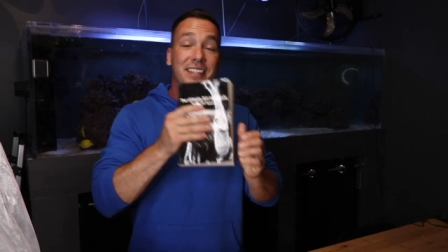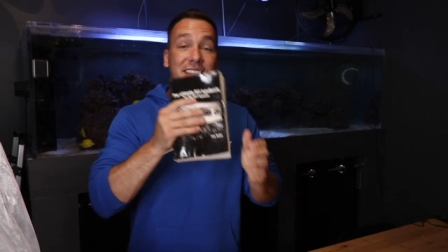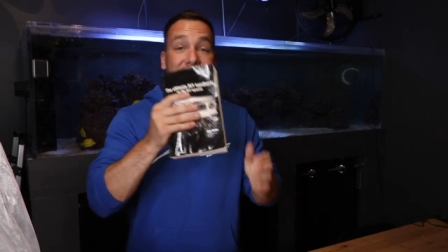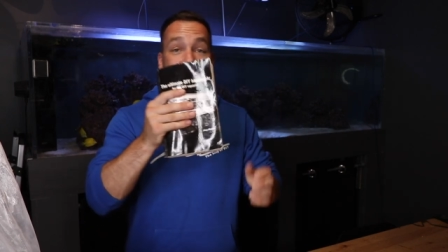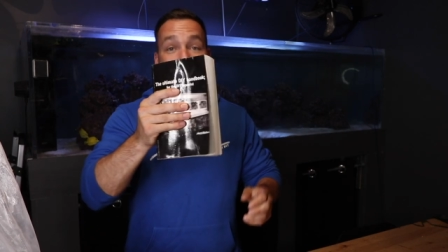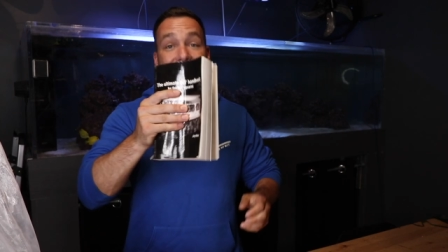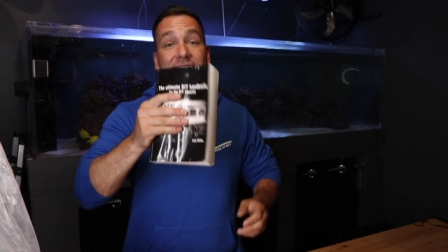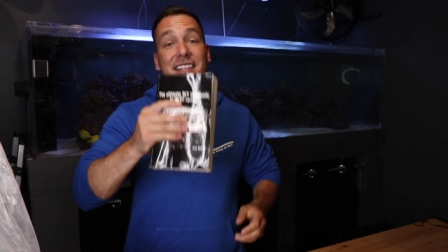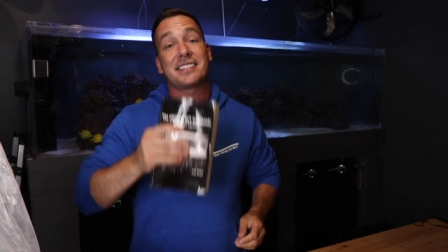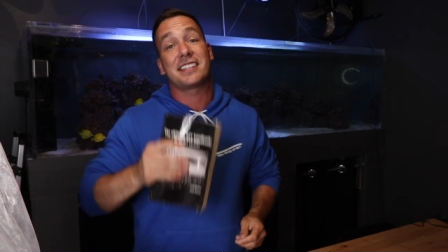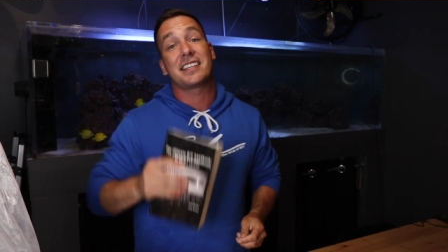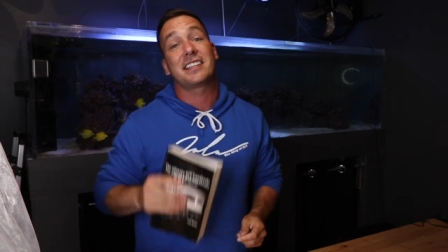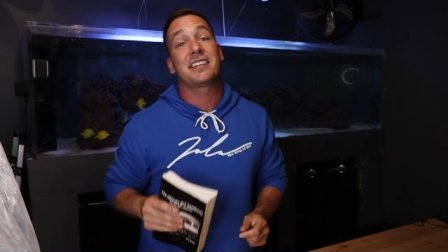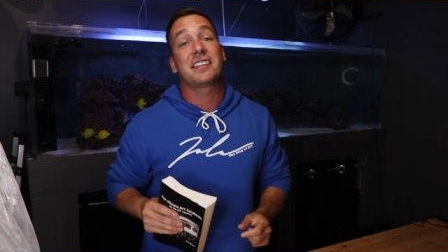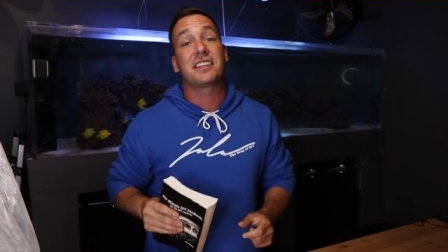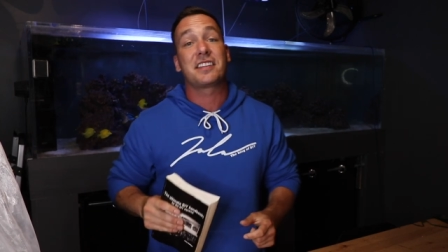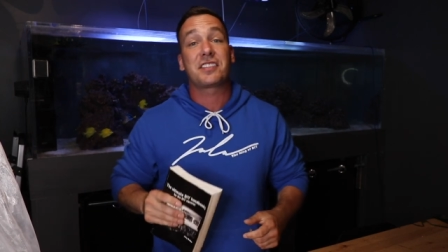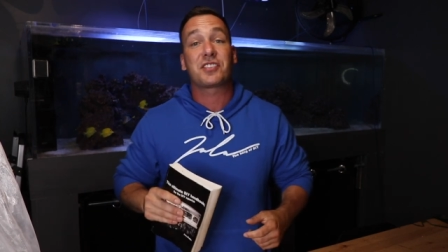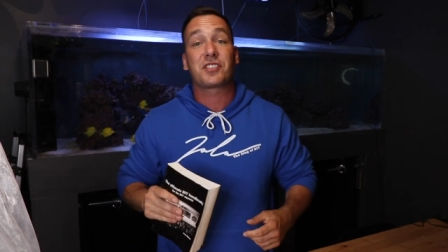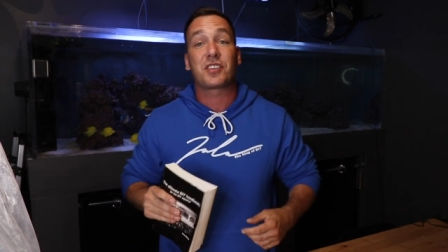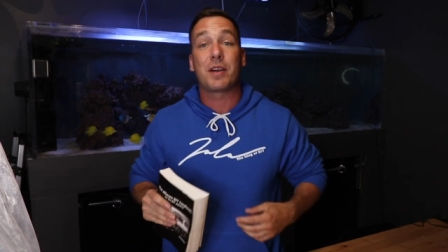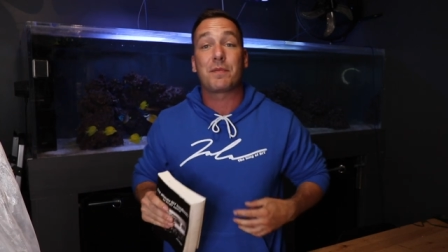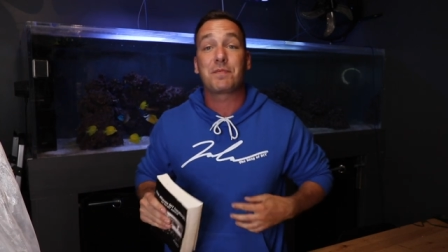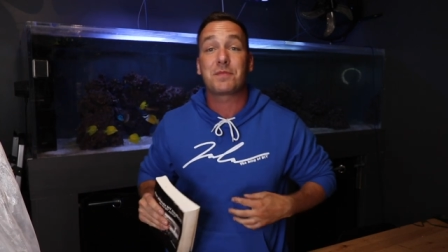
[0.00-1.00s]
Link is in the
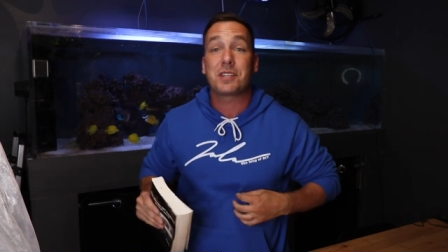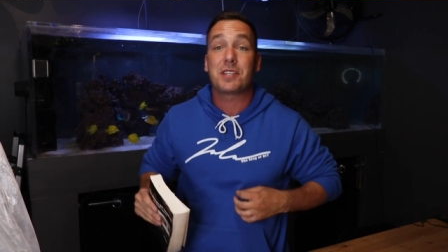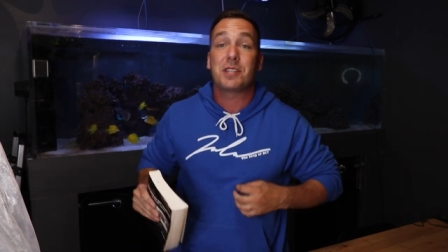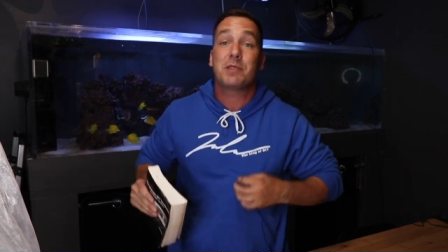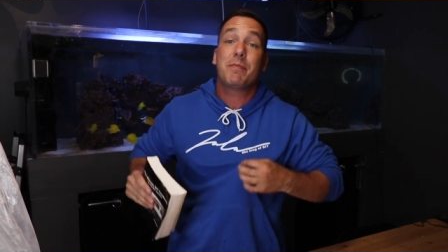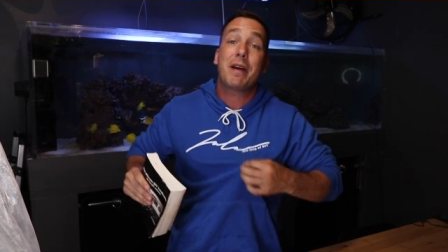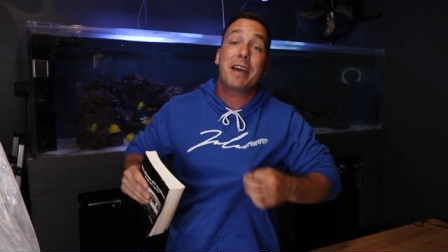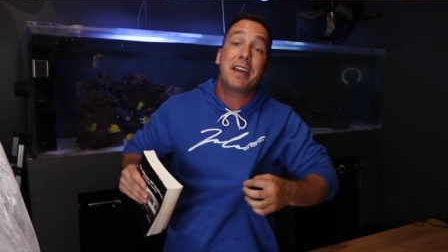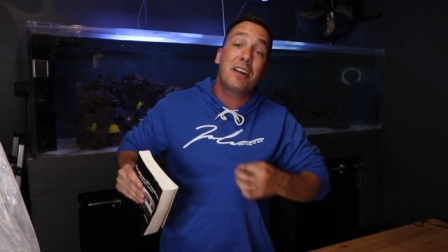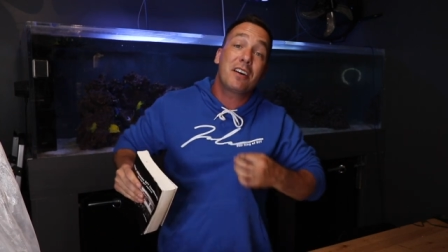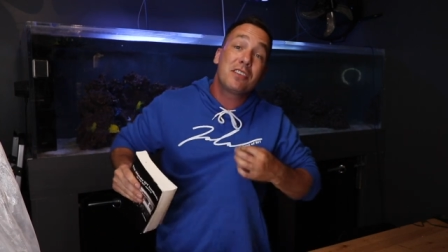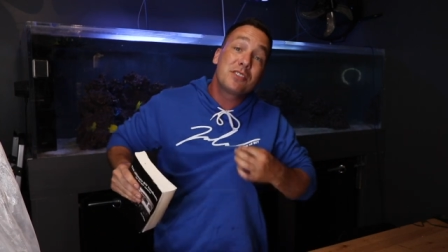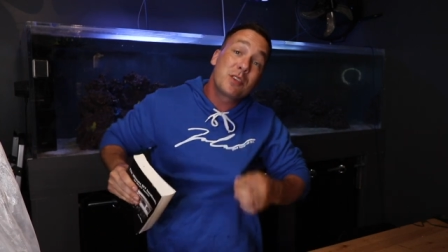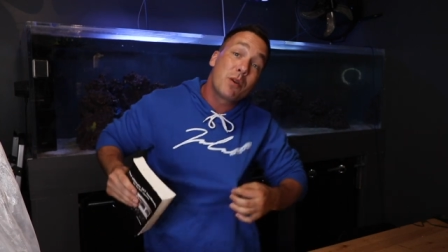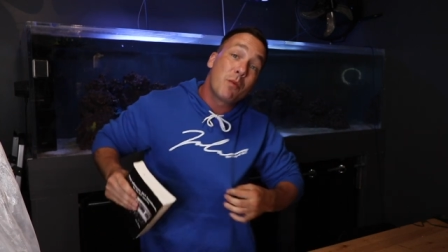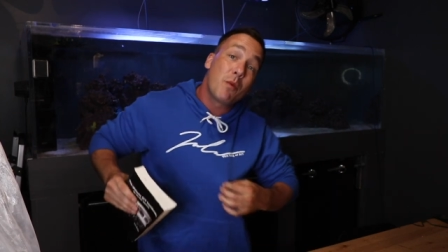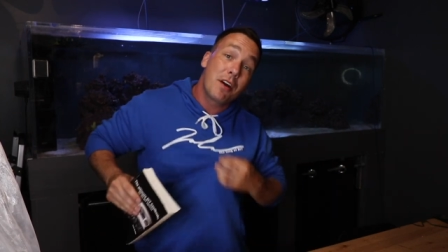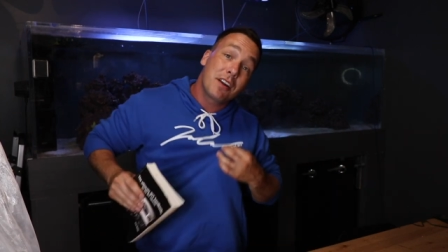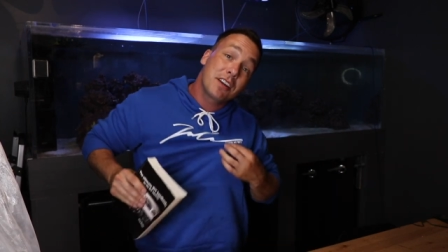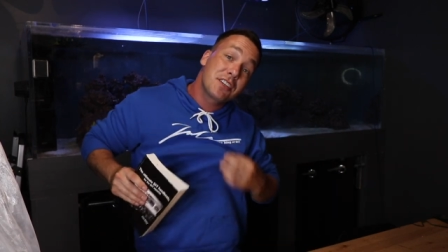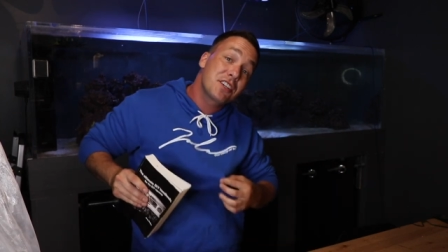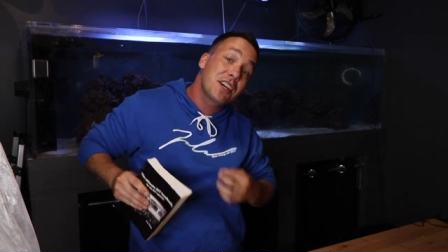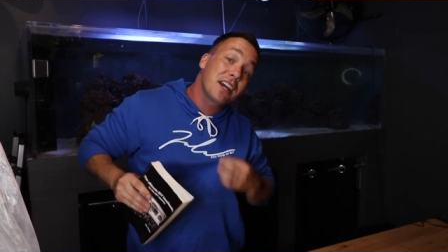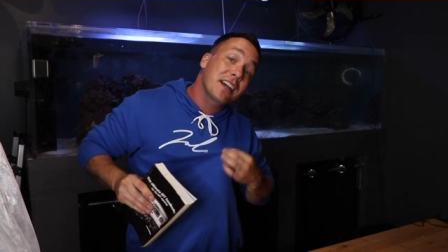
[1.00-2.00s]
description. You might also
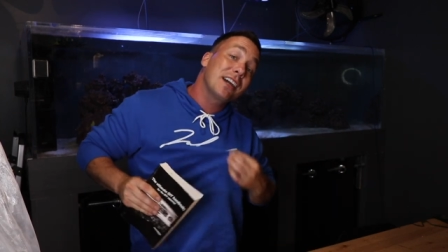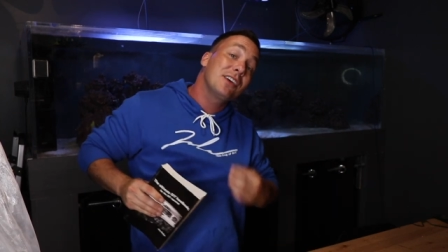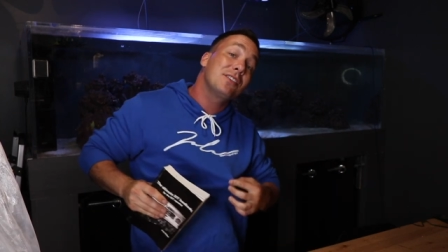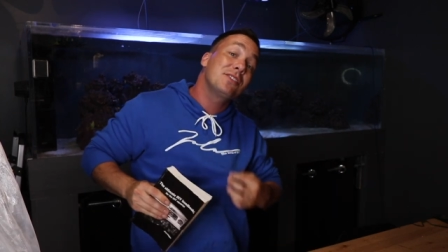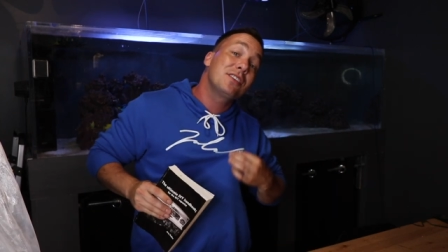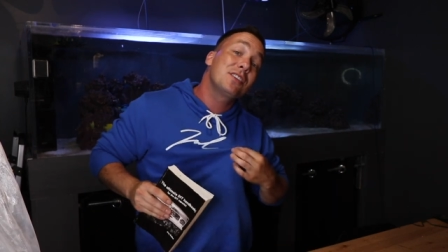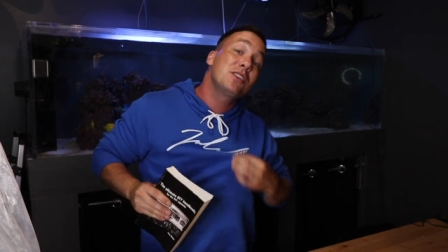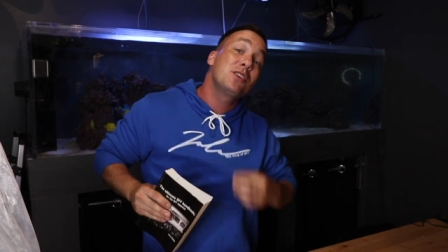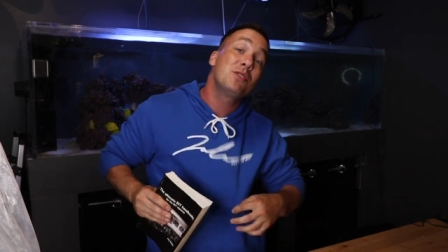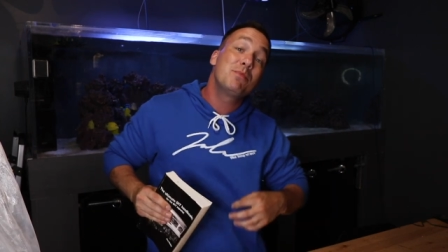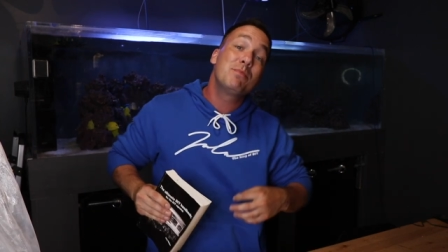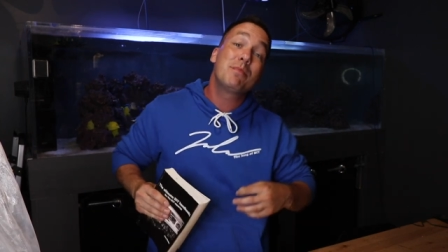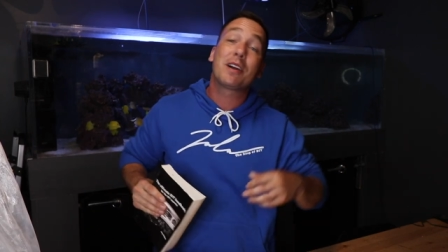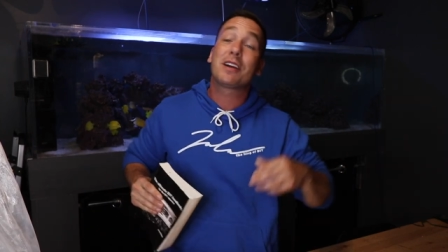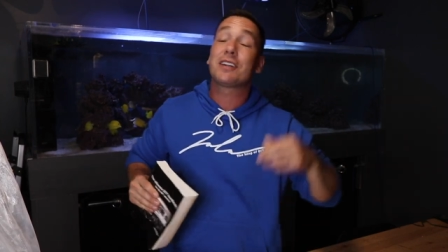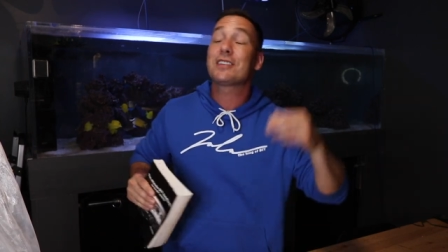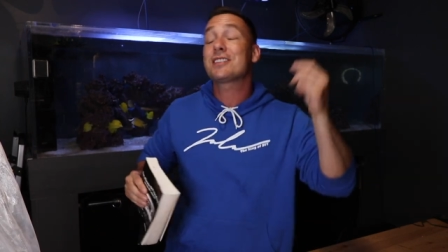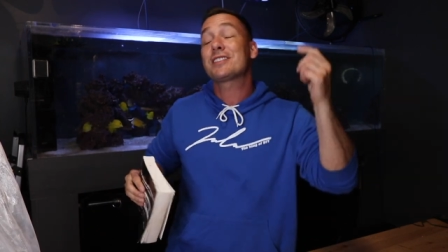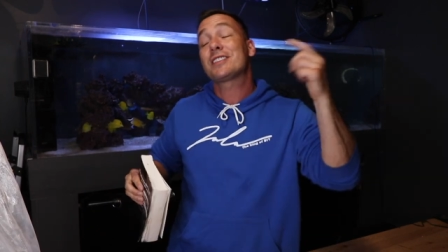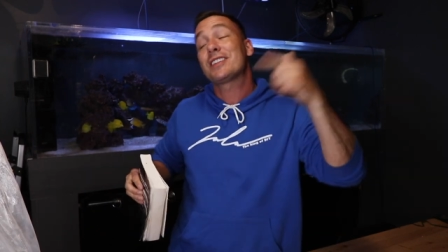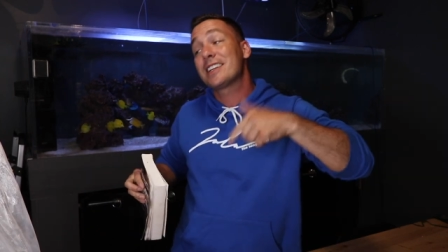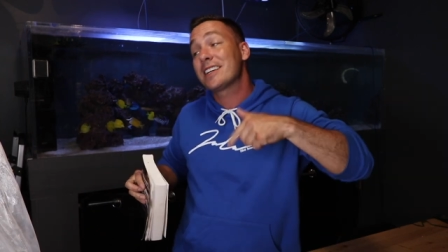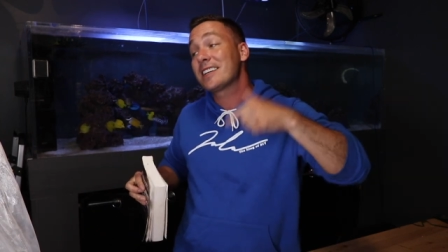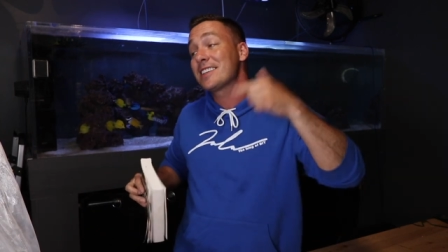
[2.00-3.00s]
want to check out the new
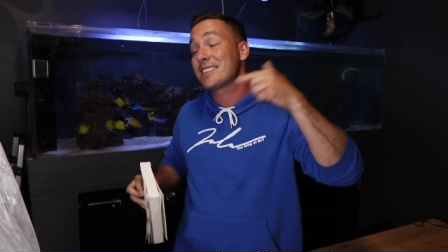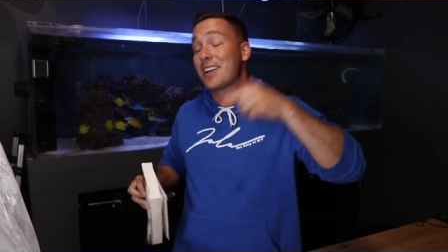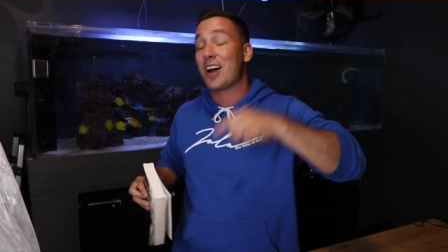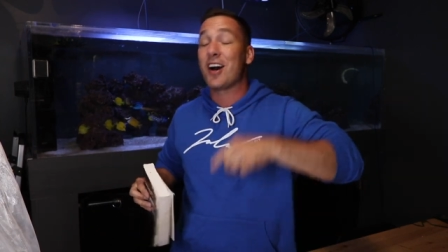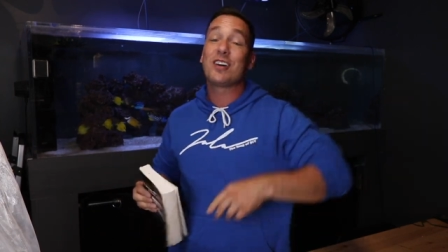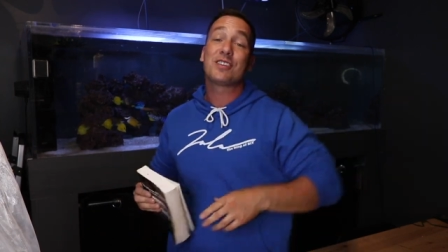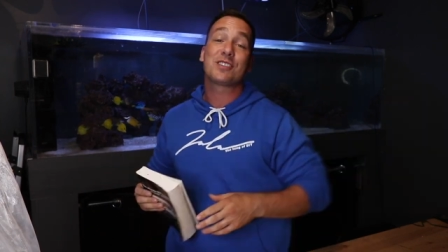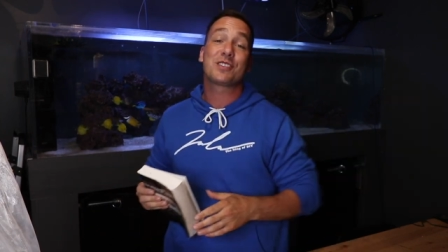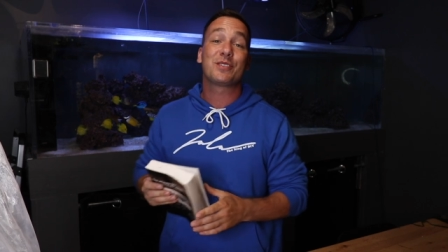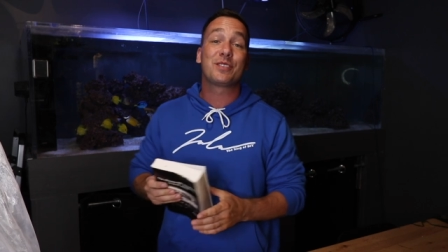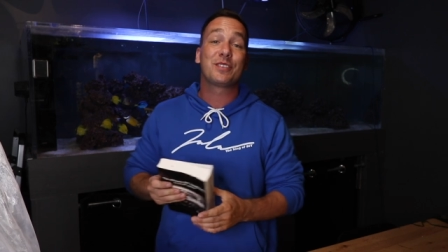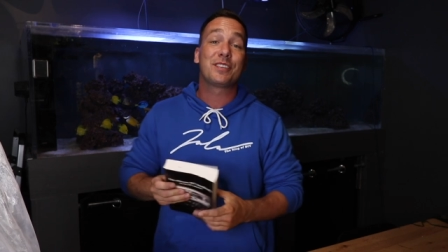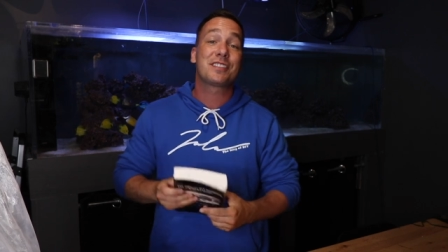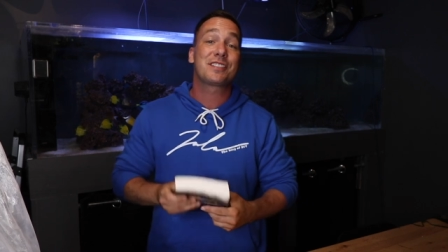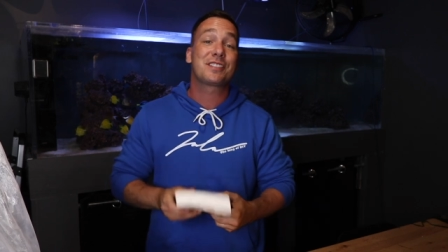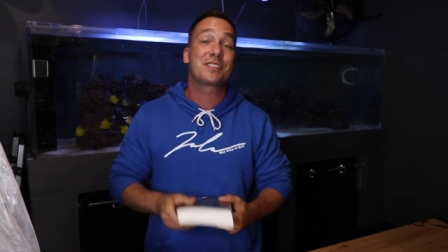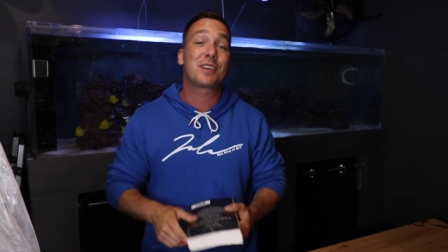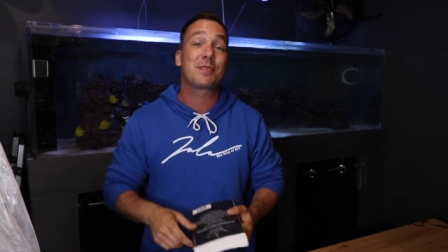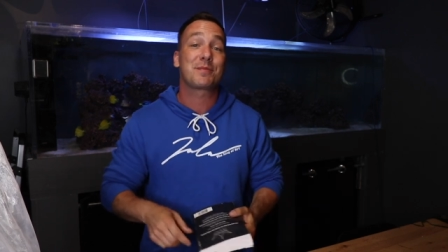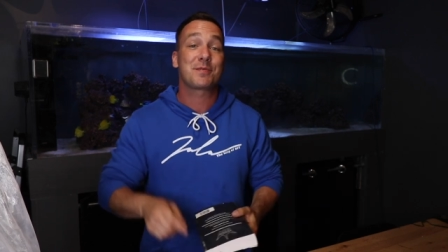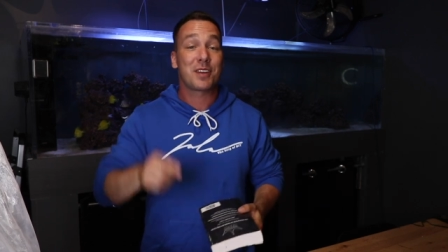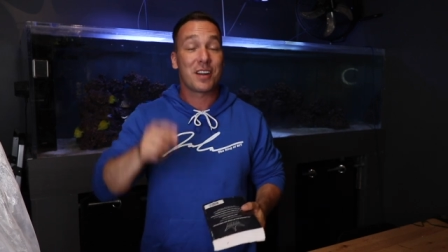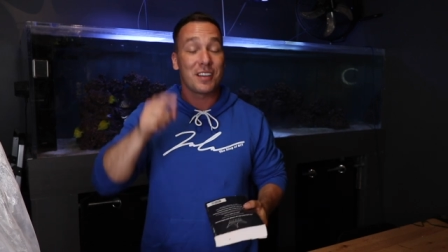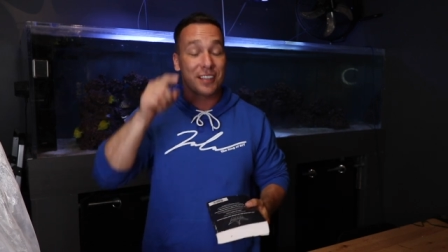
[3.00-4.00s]
merch. Link is also in the description.